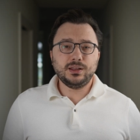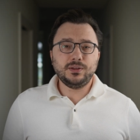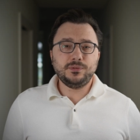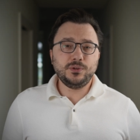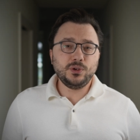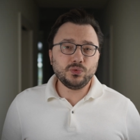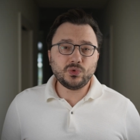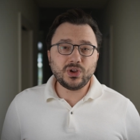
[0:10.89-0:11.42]

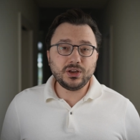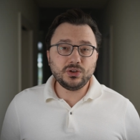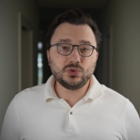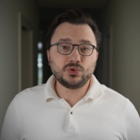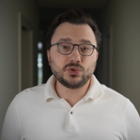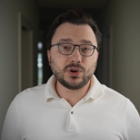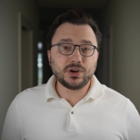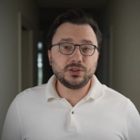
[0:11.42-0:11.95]
If you're ready to
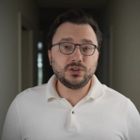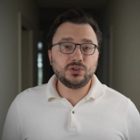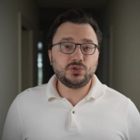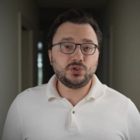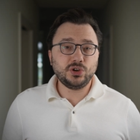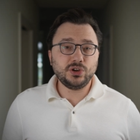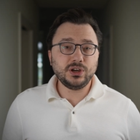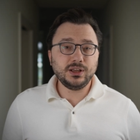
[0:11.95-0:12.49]
start on this
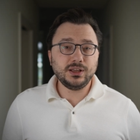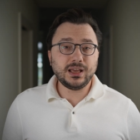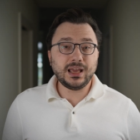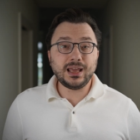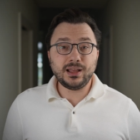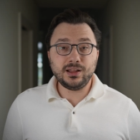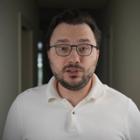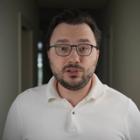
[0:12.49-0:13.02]
journey
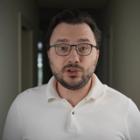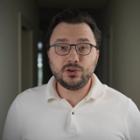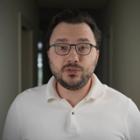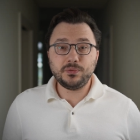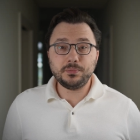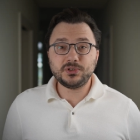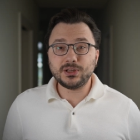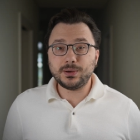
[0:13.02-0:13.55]
and learn
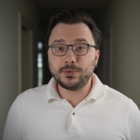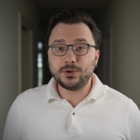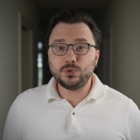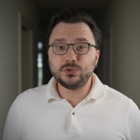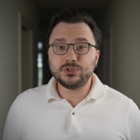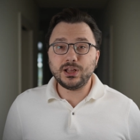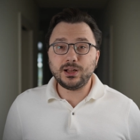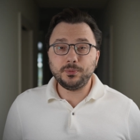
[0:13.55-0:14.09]
from someone
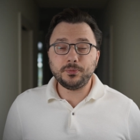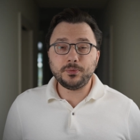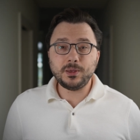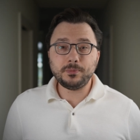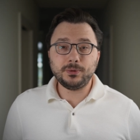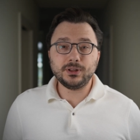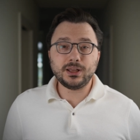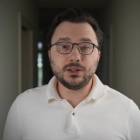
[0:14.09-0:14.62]
who's helped
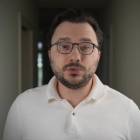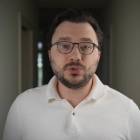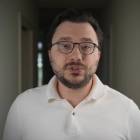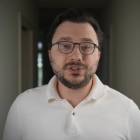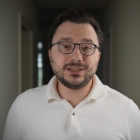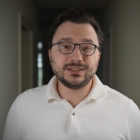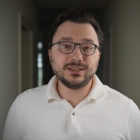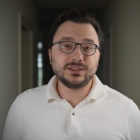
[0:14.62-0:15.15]
people get to
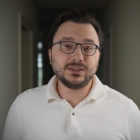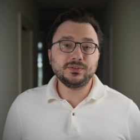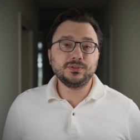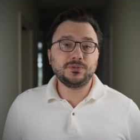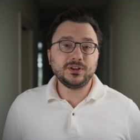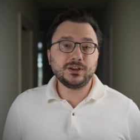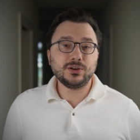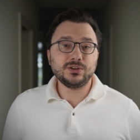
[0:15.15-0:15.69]
six and seven
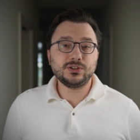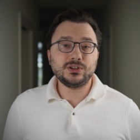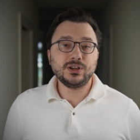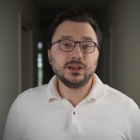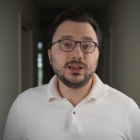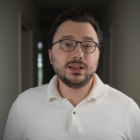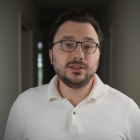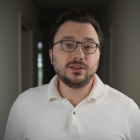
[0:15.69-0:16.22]
figures,
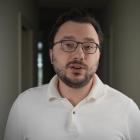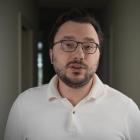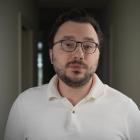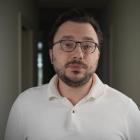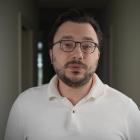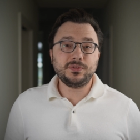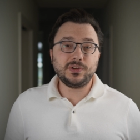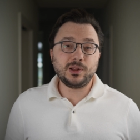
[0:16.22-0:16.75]
in their
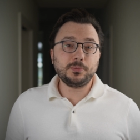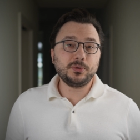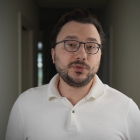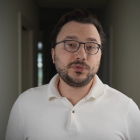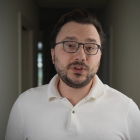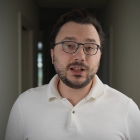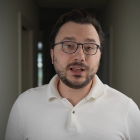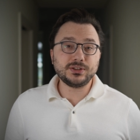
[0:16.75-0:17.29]
developer
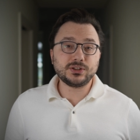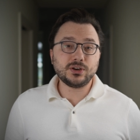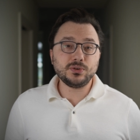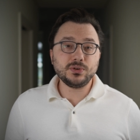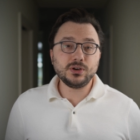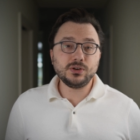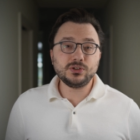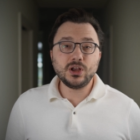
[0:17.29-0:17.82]
freelance
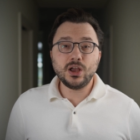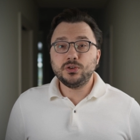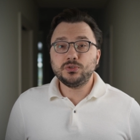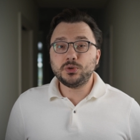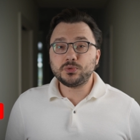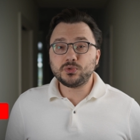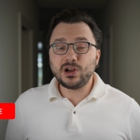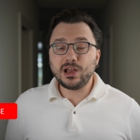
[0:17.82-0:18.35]
careers,
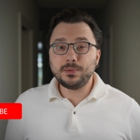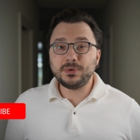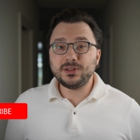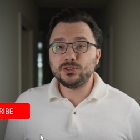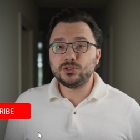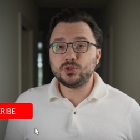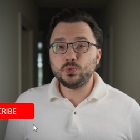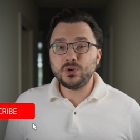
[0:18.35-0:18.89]
subscribe
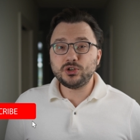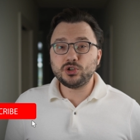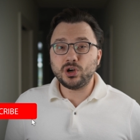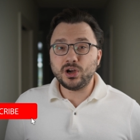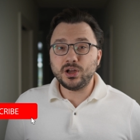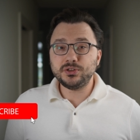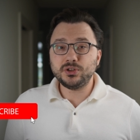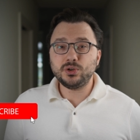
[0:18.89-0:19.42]
and switch
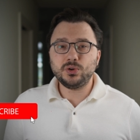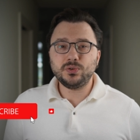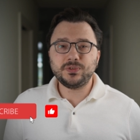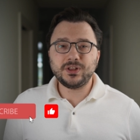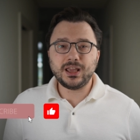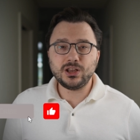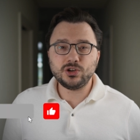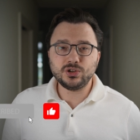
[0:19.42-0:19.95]
on the
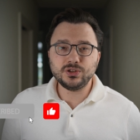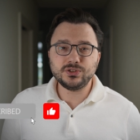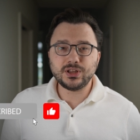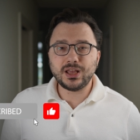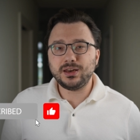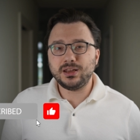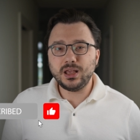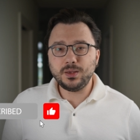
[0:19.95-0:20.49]
notifications
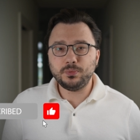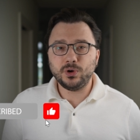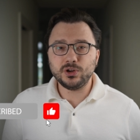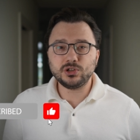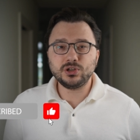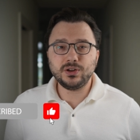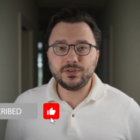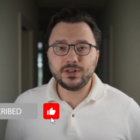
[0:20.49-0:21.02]
and keep
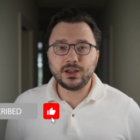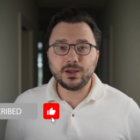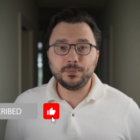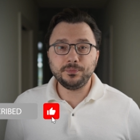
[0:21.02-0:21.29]
watching the video.